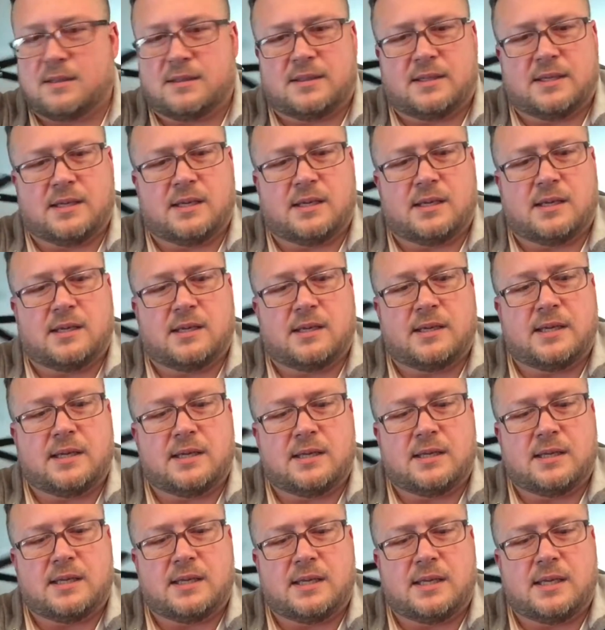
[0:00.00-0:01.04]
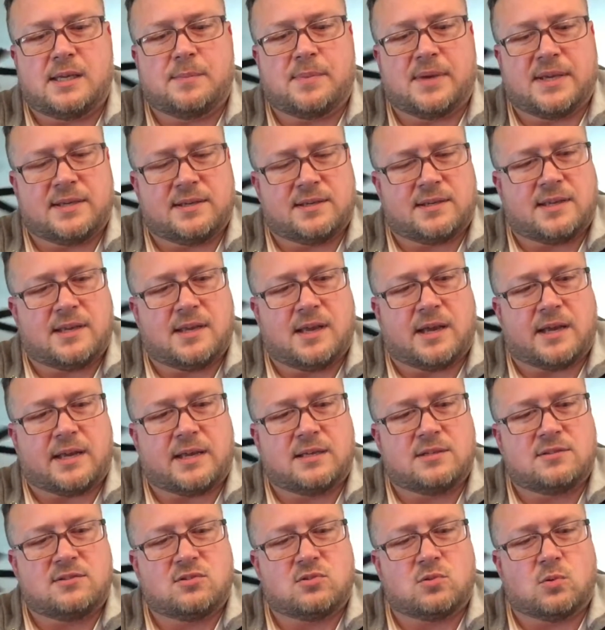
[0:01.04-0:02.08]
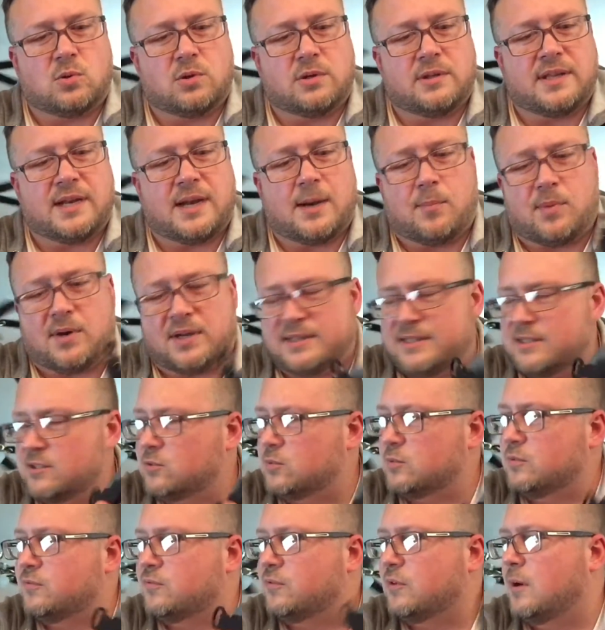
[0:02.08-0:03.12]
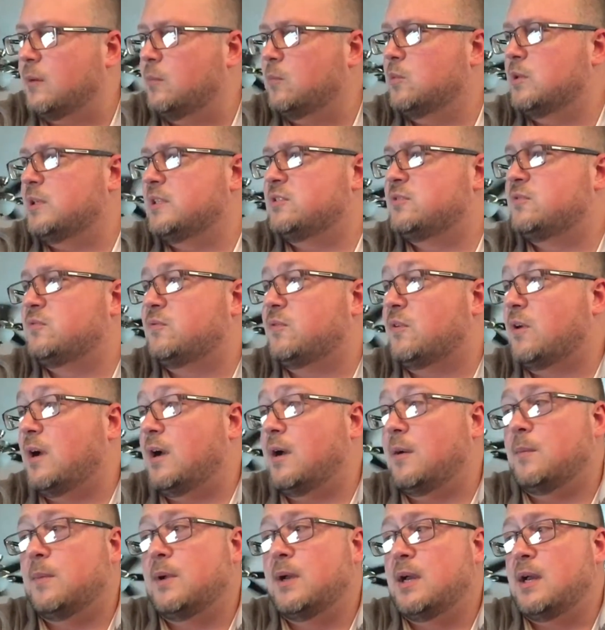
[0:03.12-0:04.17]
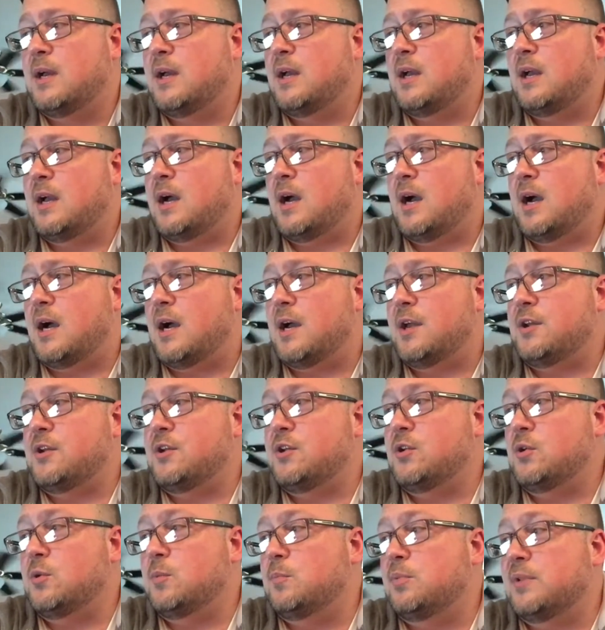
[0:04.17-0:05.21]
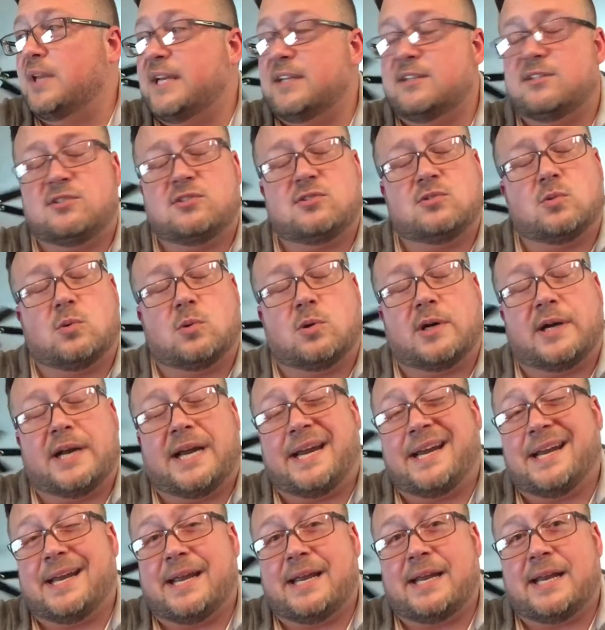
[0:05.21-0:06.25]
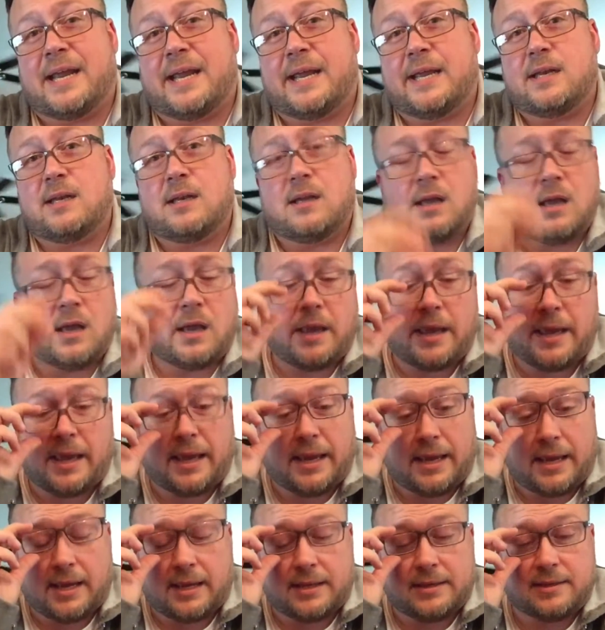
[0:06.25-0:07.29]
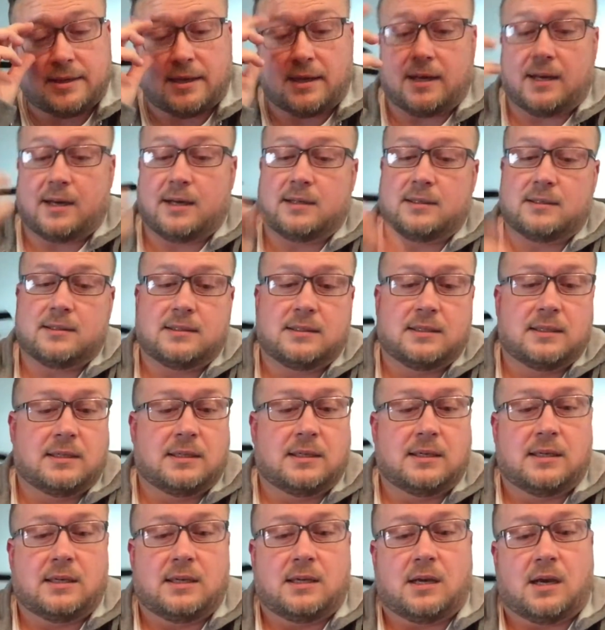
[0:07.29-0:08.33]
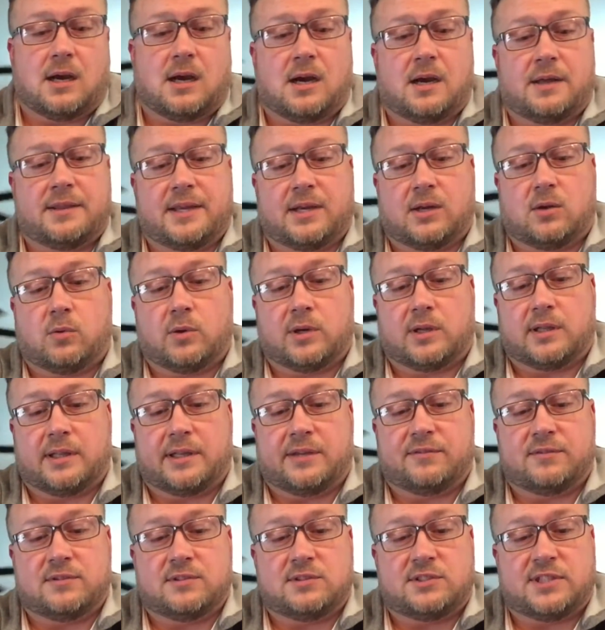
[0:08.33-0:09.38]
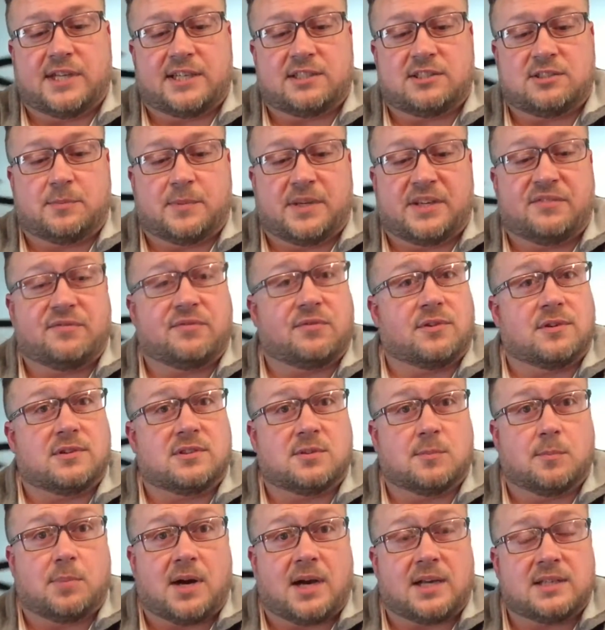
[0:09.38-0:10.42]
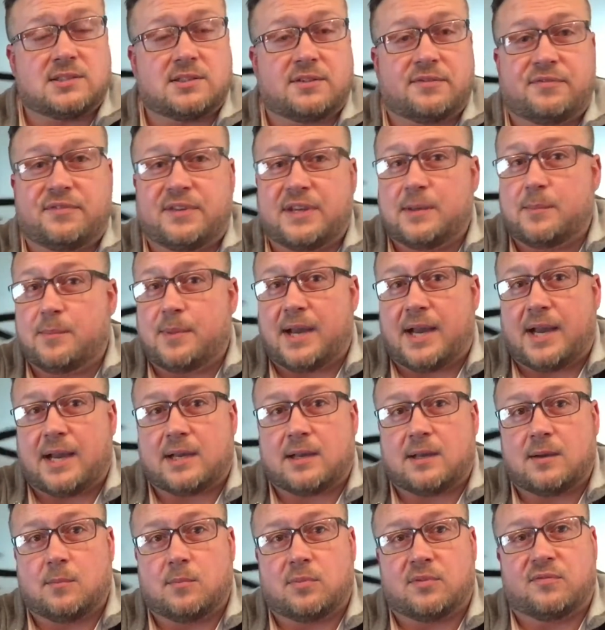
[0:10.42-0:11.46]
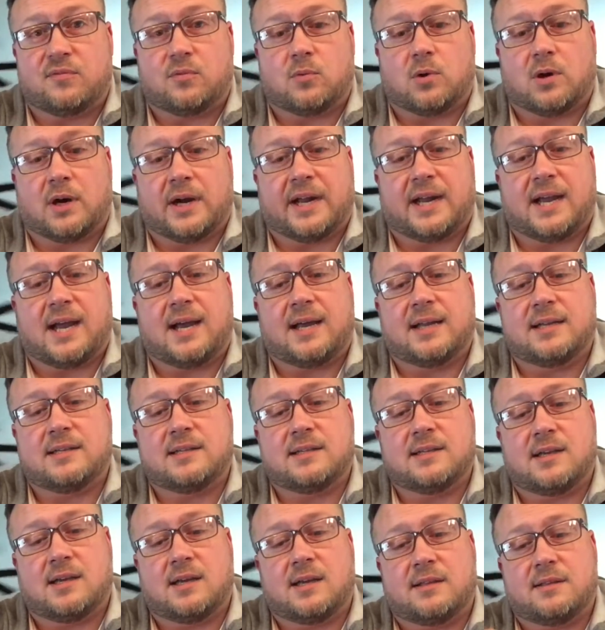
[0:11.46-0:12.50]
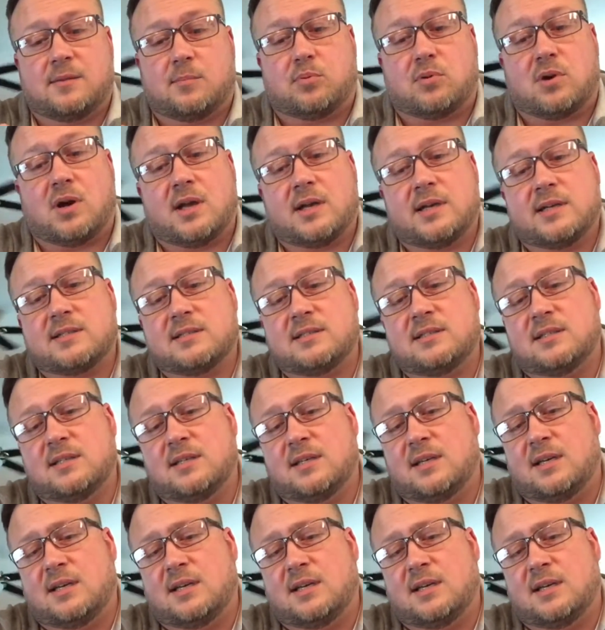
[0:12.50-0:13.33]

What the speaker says: The eBay store that I bought this one from was from New Blade Store 888, and they quickly chased me for some positive feedback before I got the product.